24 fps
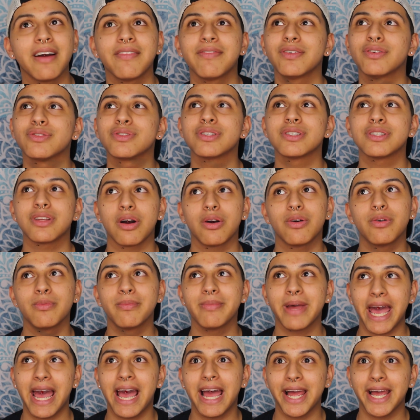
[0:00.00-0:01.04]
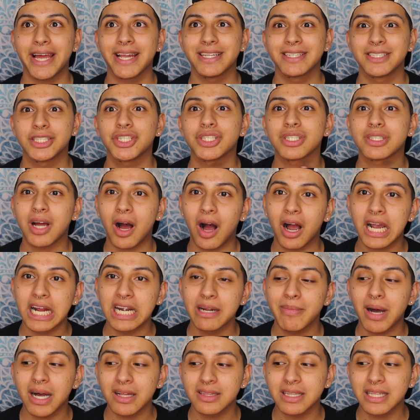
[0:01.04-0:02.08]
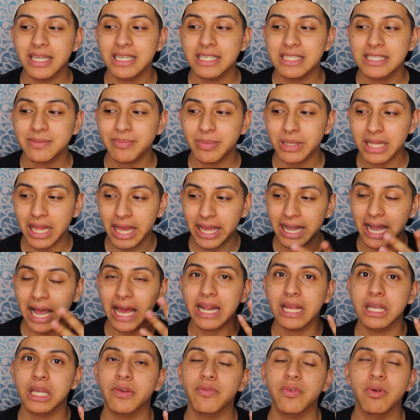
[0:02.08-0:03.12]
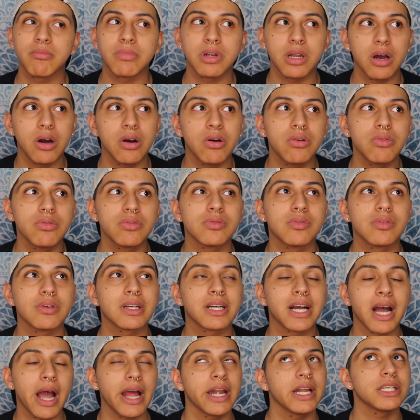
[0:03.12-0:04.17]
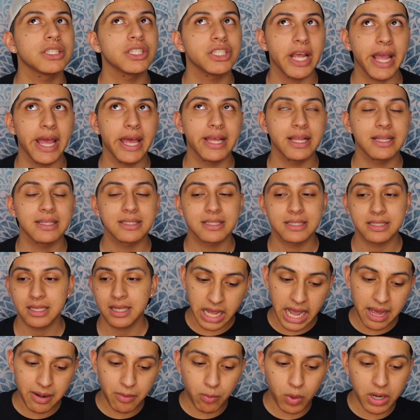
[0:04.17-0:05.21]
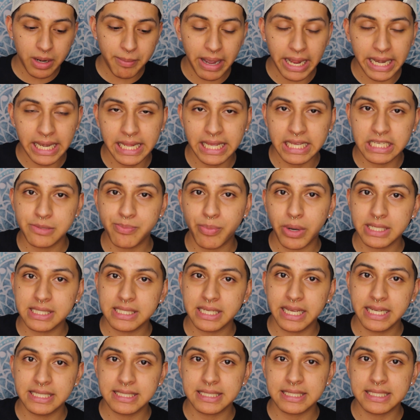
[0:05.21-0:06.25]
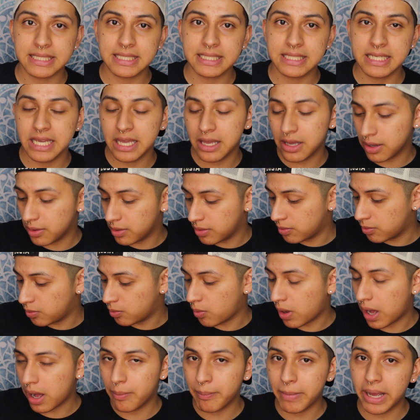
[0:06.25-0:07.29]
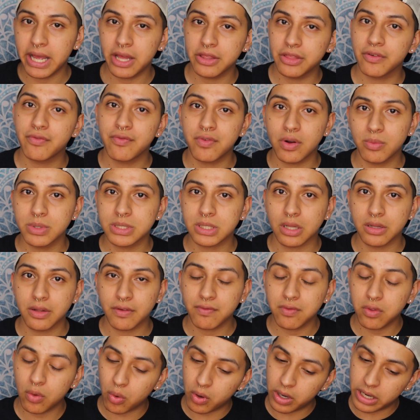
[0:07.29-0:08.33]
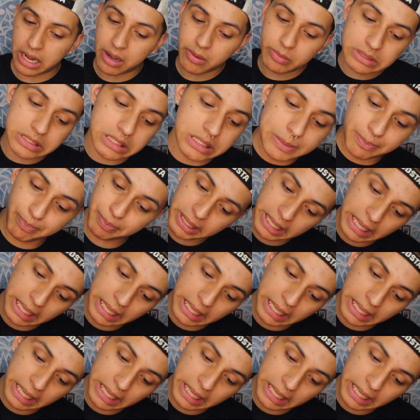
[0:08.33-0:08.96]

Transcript: I feel so bad just talking about this. But like I didn't give him no kind of chance. I had one of my knees pressed against the seat while my other foot was on the floor, and I was just